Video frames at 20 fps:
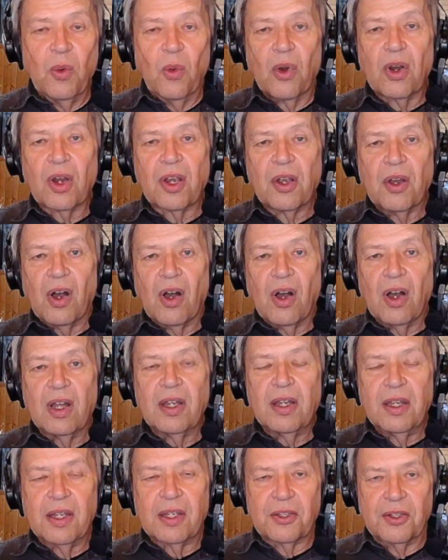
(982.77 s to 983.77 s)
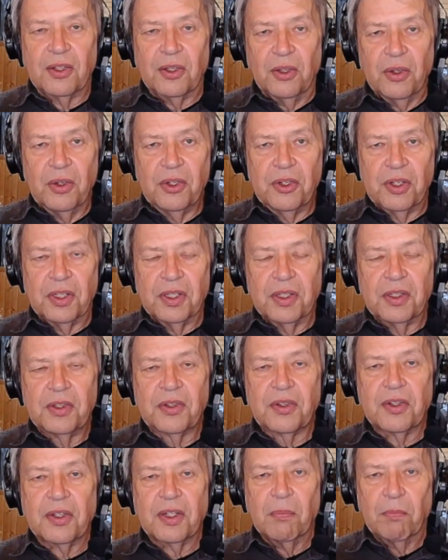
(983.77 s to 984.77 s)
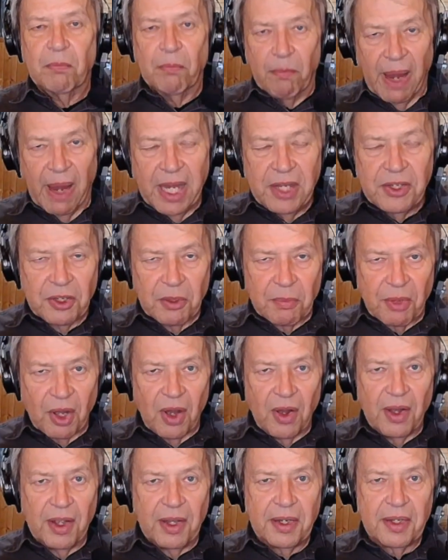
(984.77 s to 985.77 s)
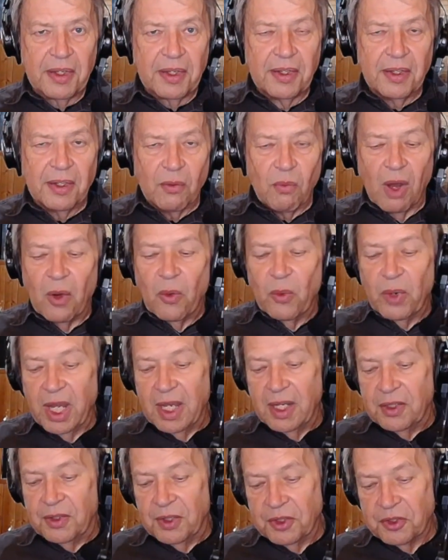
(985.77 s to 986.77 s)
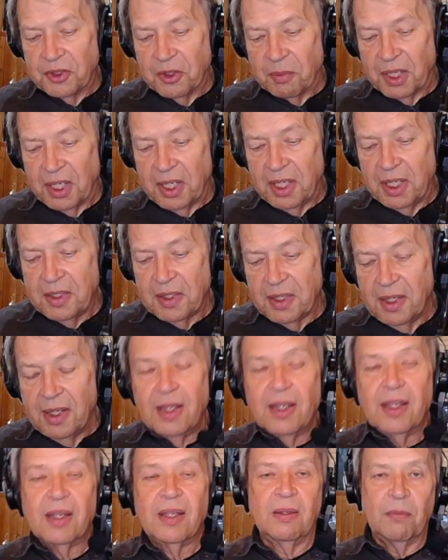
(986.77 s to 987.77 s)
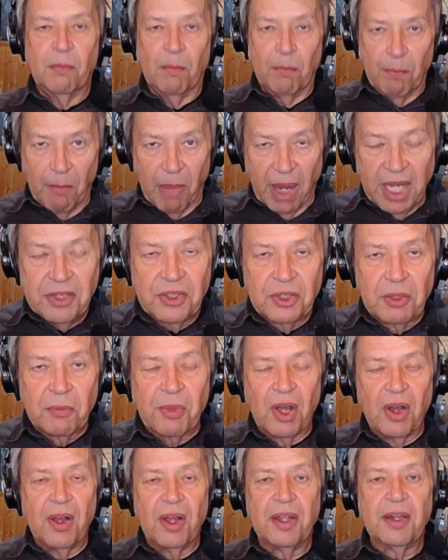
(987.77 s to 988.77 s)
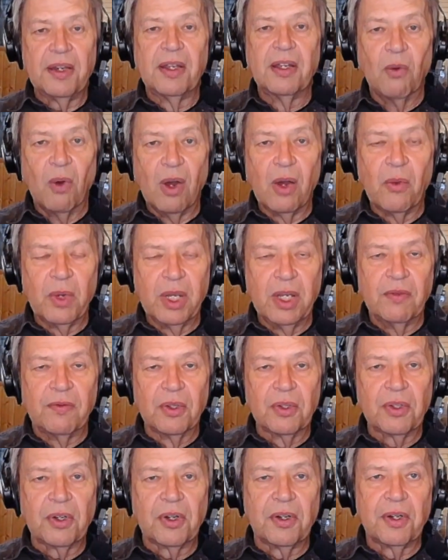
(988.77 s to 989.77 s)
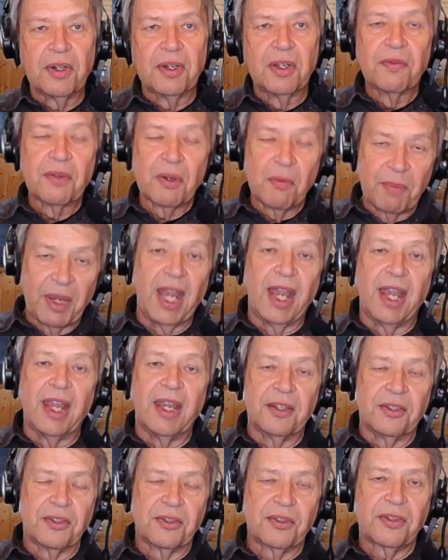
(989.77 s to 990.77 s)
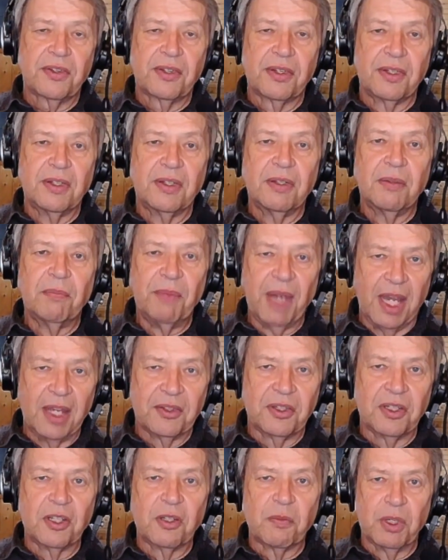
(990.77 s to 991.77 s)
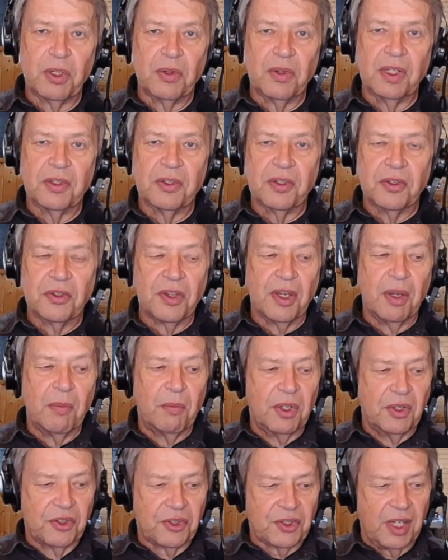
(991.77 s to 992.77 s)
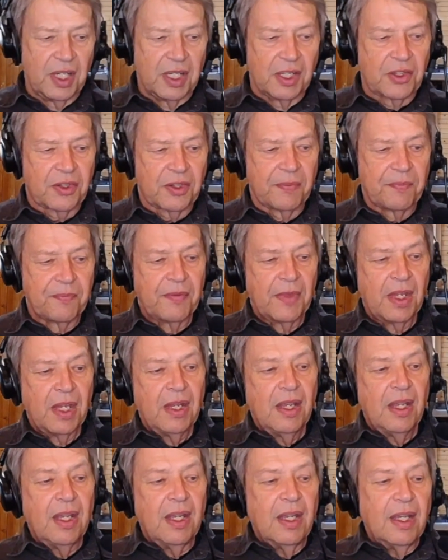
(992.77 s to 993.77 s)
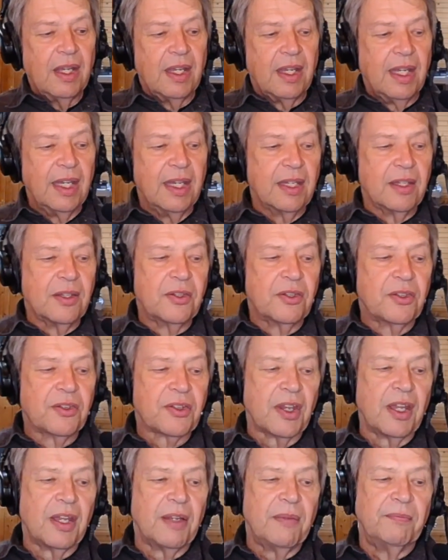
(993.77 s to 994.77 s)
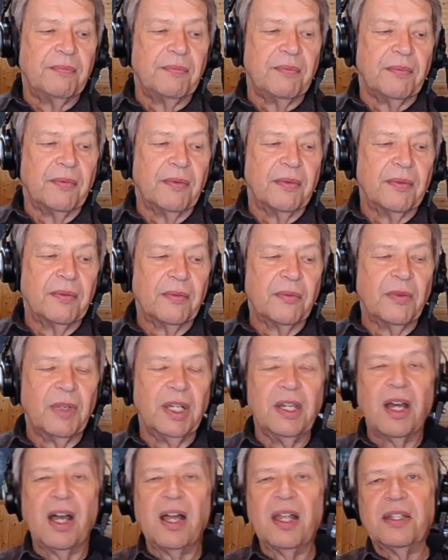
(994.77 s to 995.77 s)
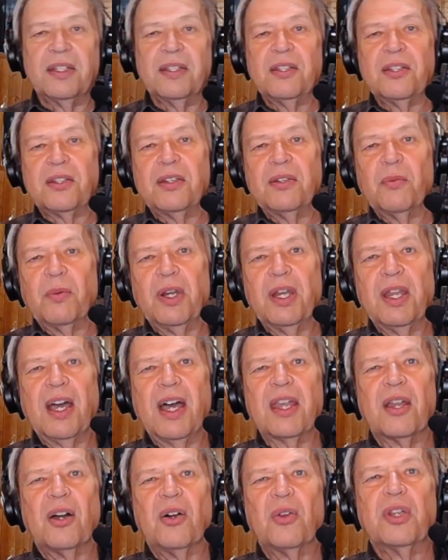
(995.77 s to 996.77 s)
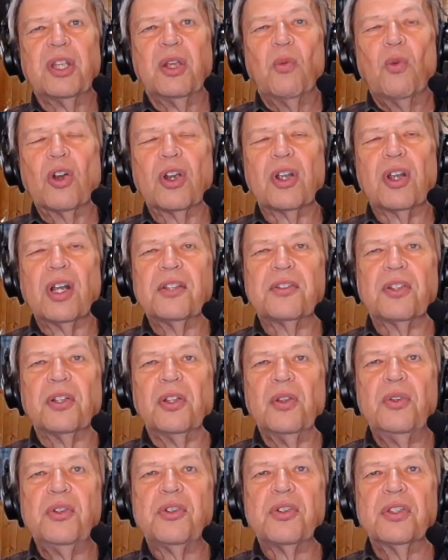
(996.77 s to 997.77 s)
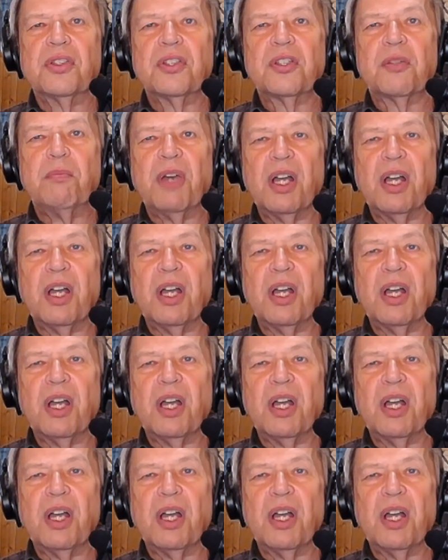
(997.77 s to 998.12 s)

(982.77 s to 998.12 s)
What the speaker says: based upon what we anticipate, based upon what we have learned from past experiences. Number 6 is we not only work on solutions, but we learn from it.